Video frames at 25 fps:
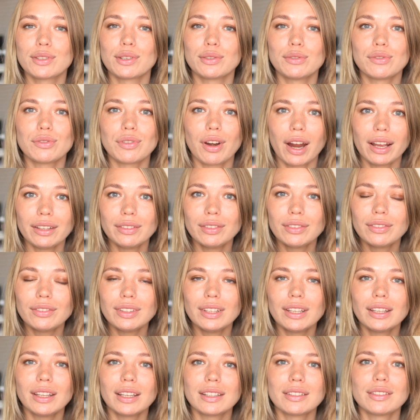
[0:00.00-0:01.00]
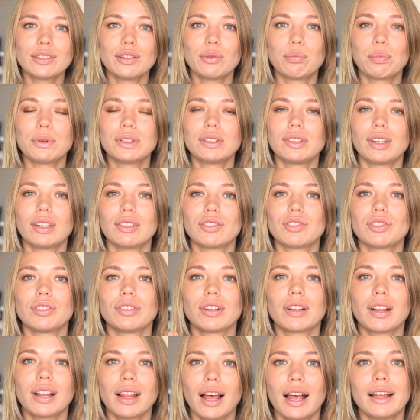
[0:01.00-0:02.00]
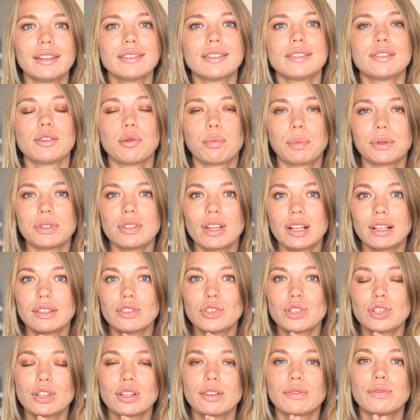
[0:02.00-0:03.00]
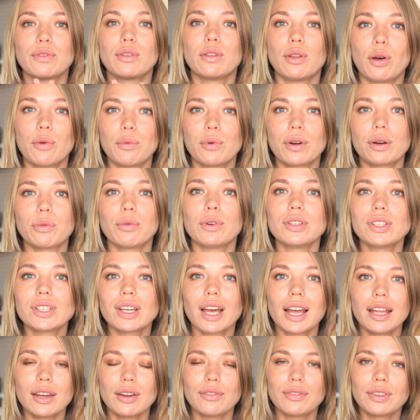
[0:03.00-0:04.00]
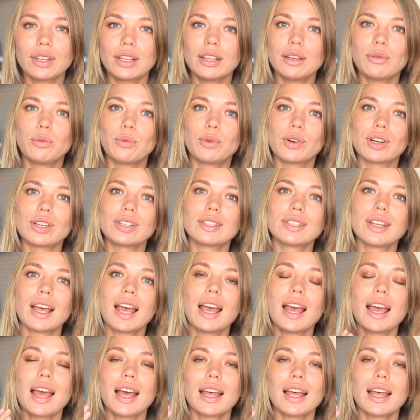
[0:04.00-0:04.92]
So try to think as your potential clients, as your potential follower, what kind of keywords